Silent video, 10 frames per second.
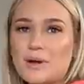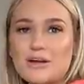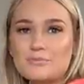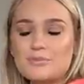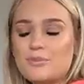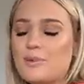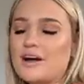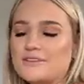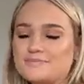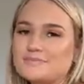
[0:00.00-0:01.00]
bump
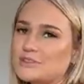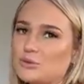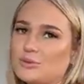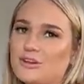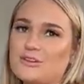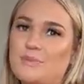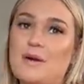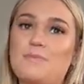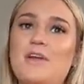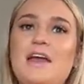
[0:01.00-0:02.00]
but little bloated
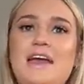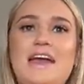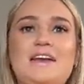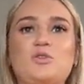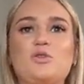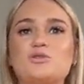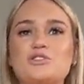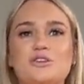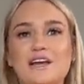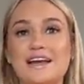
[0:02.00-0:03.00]
bump and
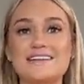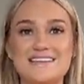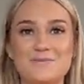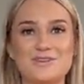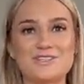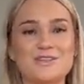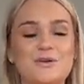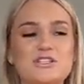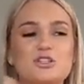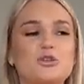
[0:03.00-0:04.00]
also like I said we're just
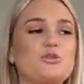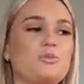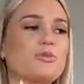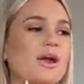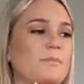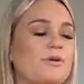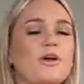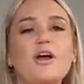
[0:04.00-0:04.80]
going to prep